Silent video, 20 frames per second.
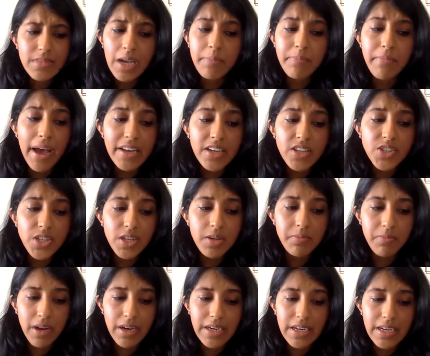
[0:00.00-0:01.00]
managing
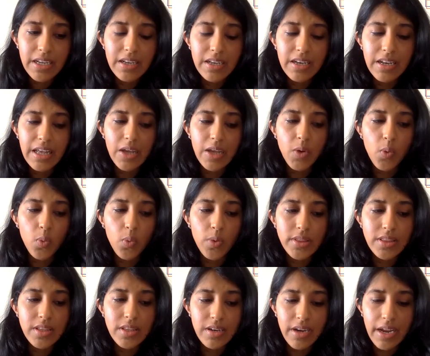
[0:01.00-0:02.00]
money, like
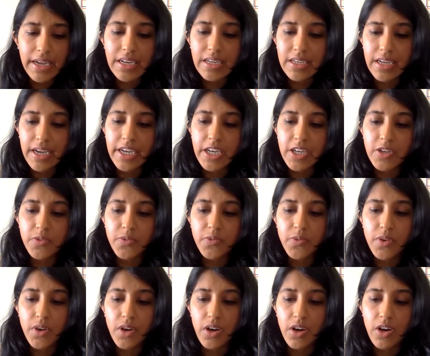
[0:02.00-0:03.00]
with the right kind
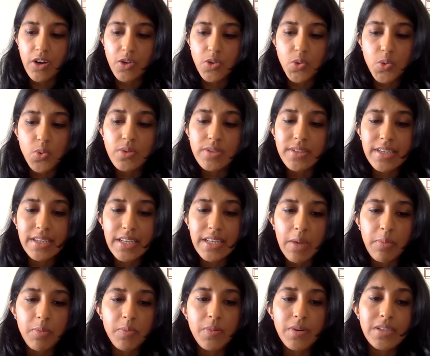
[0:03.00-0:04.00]
of tools and
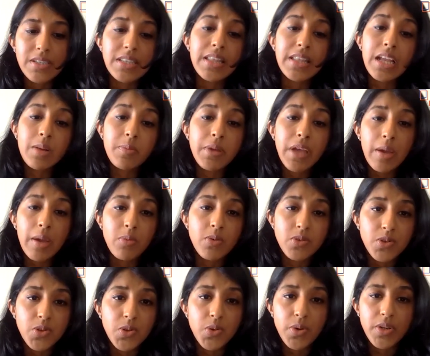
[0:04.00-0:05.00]
capability, they'll be able
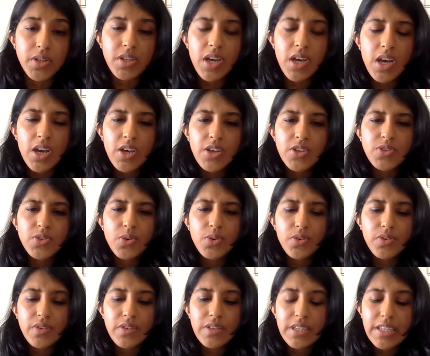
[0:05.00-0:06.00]
to do it.
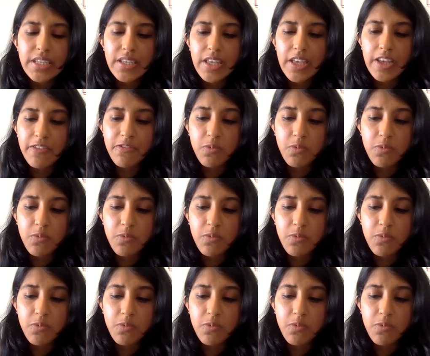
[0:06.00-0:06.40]
So if